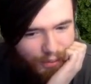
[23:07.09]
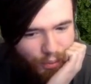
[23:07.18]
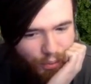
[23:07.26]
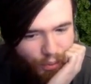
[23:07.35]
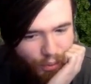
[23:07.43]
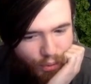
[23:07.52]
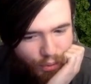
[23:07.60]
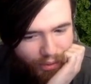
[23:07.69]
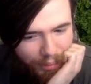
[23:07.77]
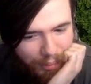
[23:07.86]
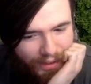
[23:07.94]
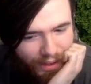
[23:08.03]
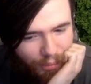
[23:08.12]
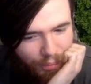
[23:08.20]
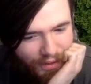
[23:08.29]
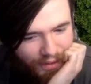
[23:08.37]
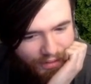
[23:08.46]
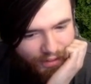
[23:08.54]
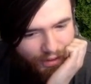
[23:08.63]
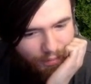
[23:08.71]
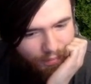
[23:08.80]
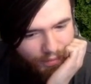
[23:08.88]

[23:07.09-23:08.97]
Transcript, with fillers: Ooh, we might not win this game.